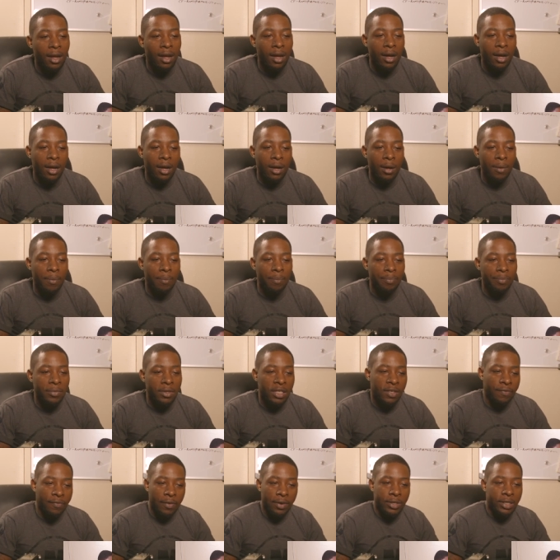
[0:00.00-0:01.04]
um
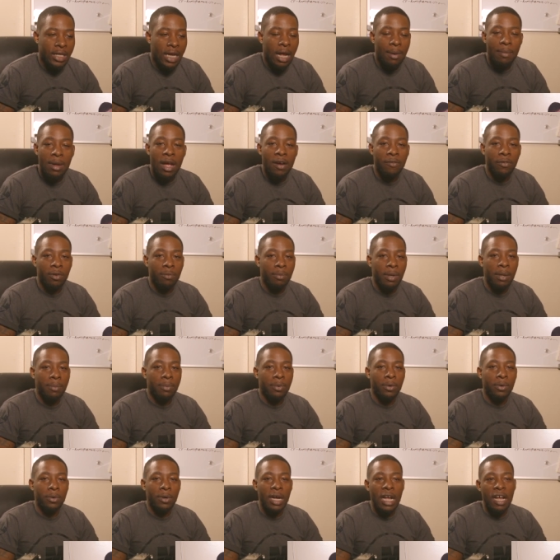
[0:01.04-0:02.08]
it's first time ever
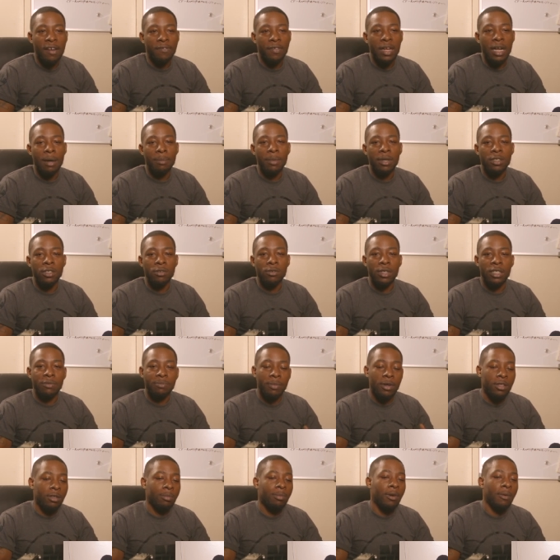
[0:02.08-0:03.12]
people have come up to us
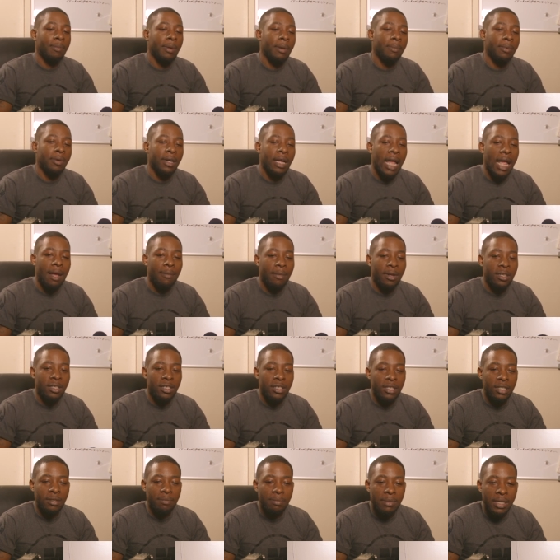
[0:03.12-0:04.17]
multiple people came up
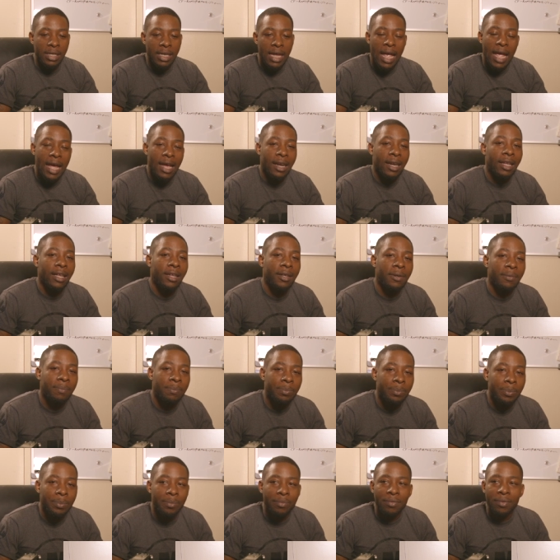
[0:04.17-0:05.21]
to me and
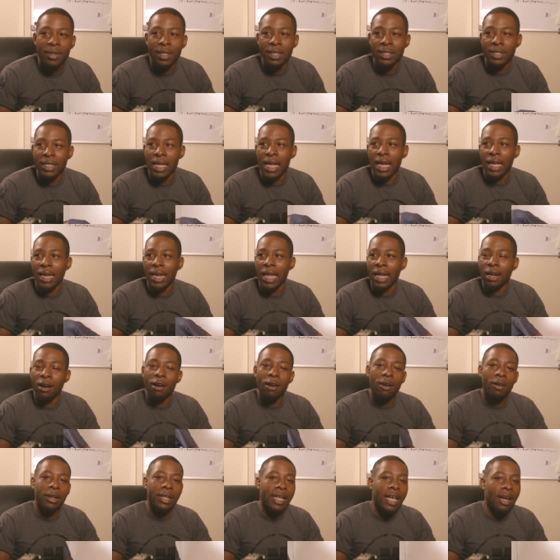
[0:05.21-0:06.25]
him saying like
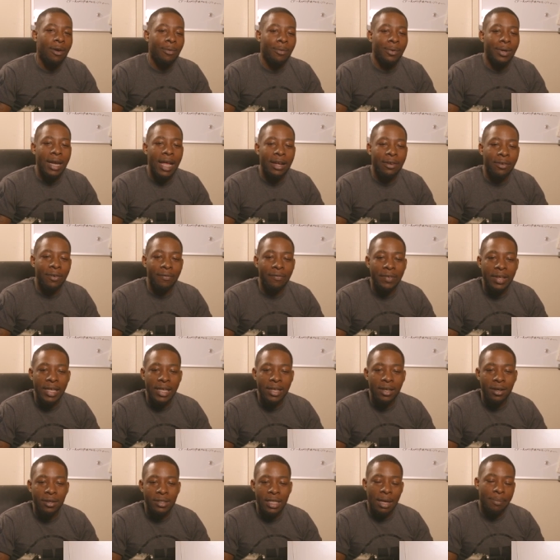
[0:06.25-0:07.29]
oh yeah we like your
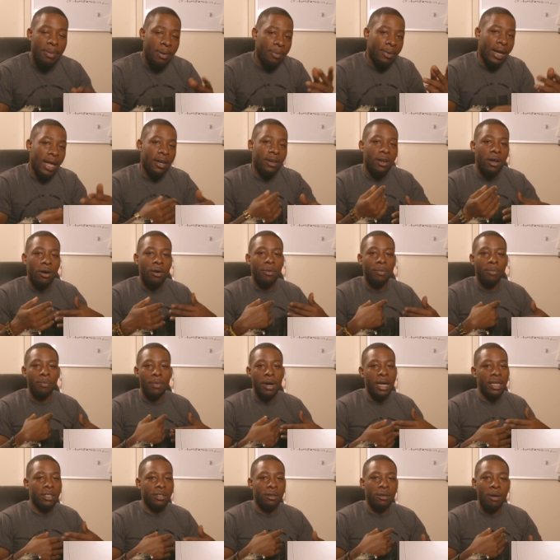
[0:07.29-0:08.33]
videos like people that know
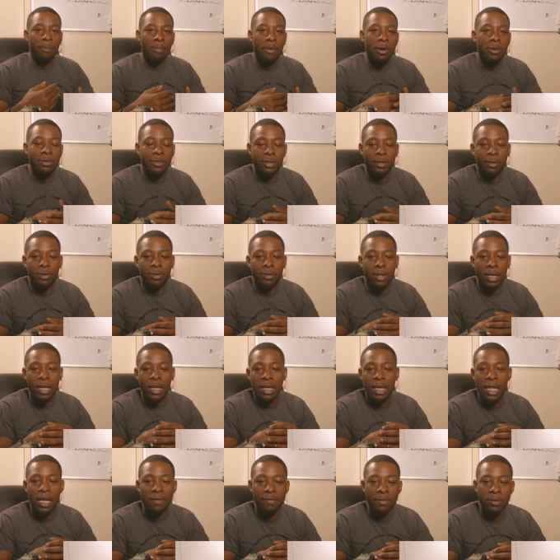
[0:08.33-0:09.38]
us on a personal uh,
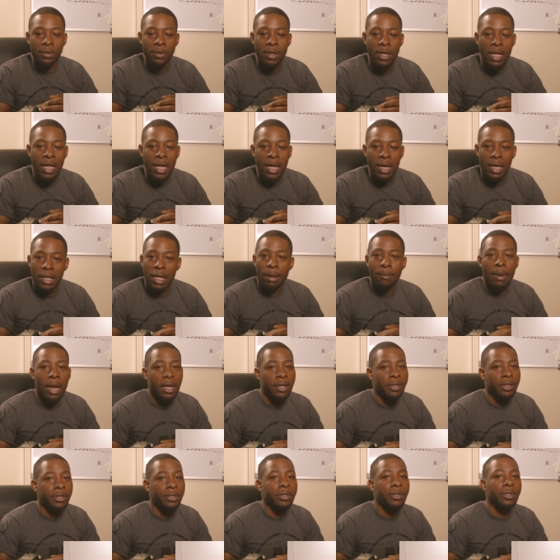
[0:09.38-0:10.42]
level because i'm
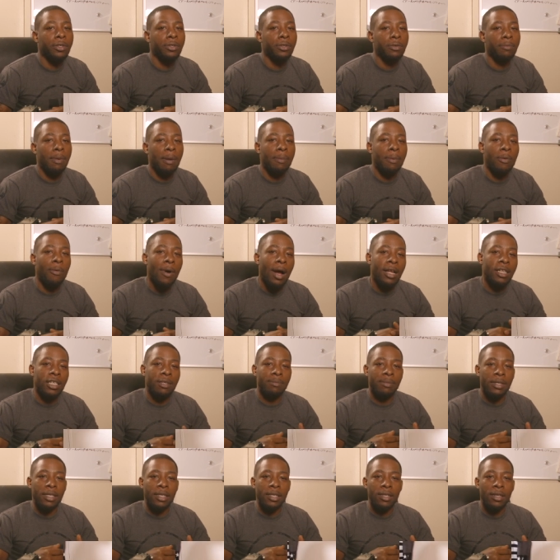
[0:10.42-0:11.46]
not used to people
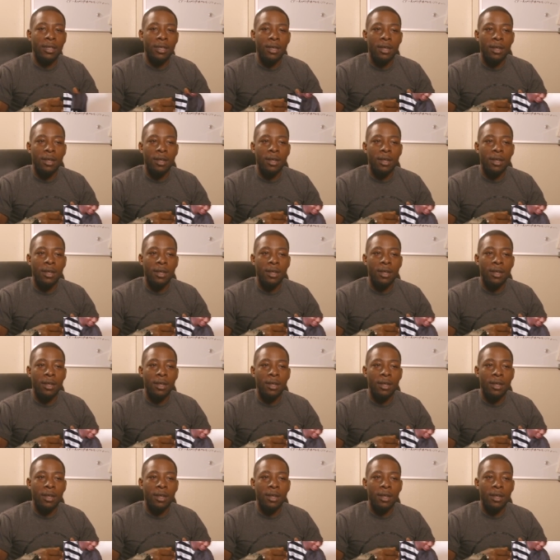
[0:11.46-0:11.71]
watching me